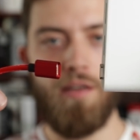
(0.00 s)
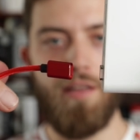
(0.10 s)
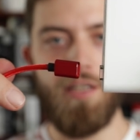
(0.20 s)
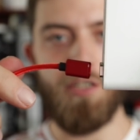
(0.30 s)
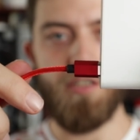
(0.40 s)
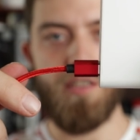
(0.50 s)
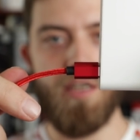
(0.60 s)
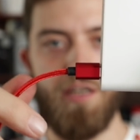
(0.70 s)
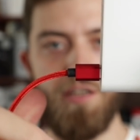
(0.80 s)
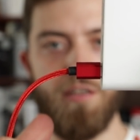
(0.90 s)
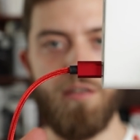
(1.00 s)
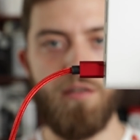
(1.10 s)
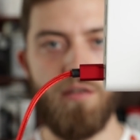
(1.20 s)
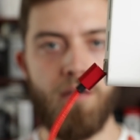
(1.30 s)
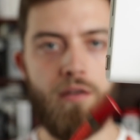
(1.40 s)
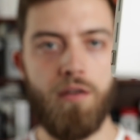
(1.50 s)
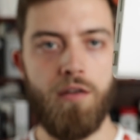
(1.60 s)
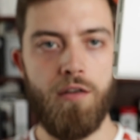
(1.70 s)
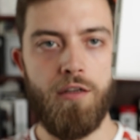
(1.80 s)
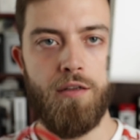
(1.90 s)
that just kind of
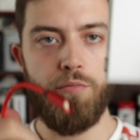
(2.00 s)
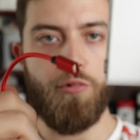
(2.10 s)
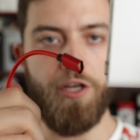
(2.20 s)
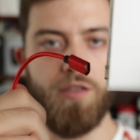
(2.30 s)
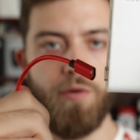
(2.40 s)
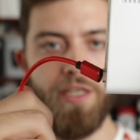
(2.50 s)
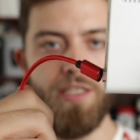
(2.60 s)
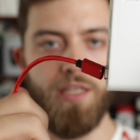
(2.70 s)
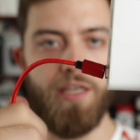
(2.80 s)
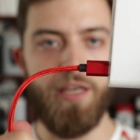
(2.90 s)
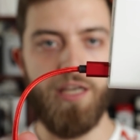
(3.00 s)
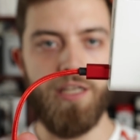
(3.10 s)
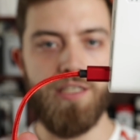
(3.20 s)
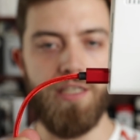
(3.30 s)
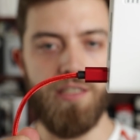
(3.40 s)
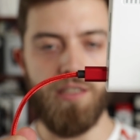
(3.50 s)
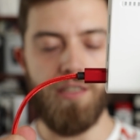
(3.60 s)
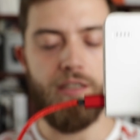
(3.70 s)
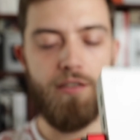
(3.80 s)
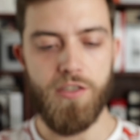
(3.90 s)
breaks away easily and connects
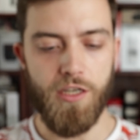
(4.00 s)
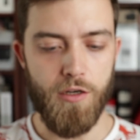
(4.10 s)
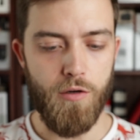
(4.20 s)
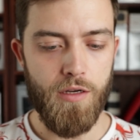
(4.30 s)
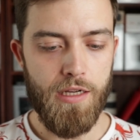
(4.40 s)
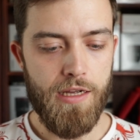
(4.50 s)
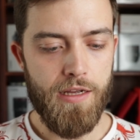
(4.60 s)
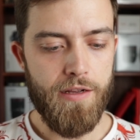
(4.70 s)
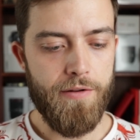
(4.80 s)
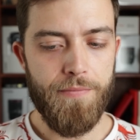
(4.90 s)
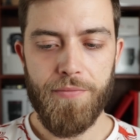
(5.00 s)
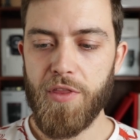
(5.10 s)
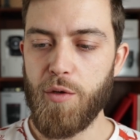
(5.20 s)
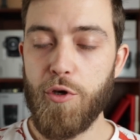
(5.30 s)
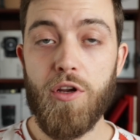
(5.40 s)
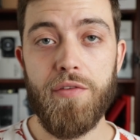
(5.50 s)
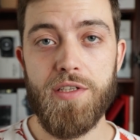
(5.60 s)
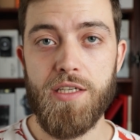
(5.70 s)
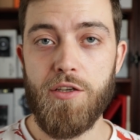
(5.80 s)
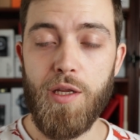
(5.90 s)
easily. So the beauty of
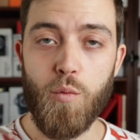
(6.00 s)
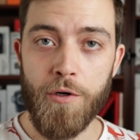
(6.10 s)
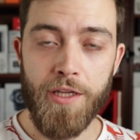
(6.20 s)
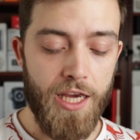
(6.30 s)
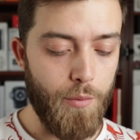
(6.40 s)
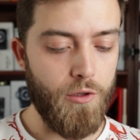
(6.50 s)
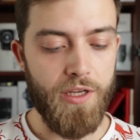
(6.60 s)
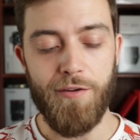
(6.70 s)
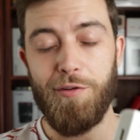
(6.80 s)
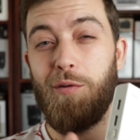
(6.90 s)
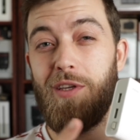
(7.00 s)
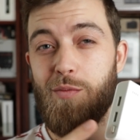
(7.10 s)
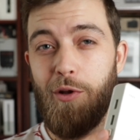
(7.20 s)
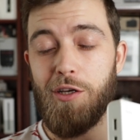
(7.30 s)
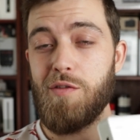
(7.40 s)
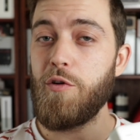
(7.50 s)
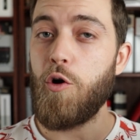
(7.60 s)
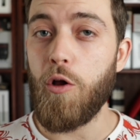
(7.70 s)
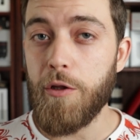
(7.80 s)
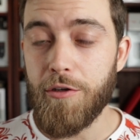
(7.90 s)
this is you need one cable and a few of these plugs for
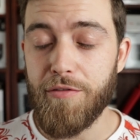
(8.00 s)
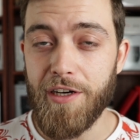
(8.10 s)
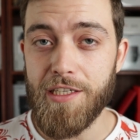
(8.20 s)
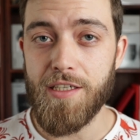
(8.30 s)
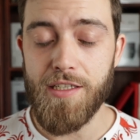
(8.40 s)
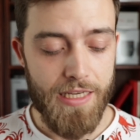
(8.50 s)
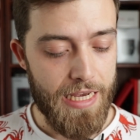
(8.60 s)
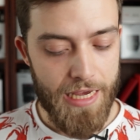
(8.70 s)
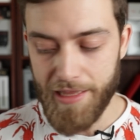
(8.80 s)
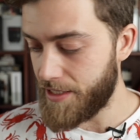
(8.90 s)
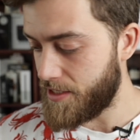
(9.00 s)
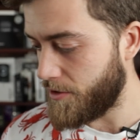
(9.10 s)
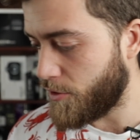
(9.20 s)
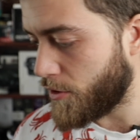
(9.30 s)
all your devices, and that's it, you're